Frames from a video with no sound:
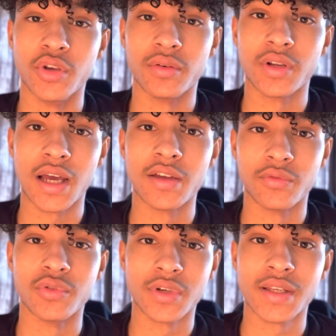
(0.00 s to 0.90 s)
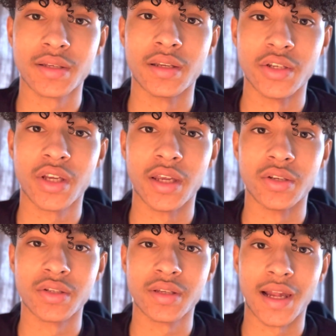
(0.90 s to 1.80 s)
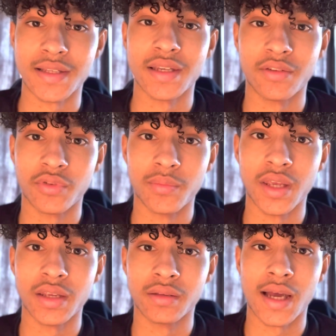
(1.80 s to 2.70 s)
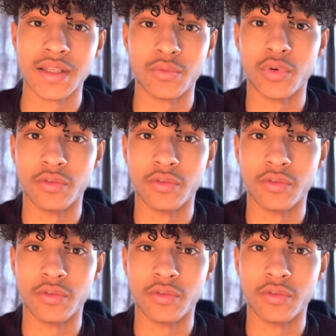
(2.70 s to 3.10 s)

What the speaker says: your life will drastically change, as it did for me, as it will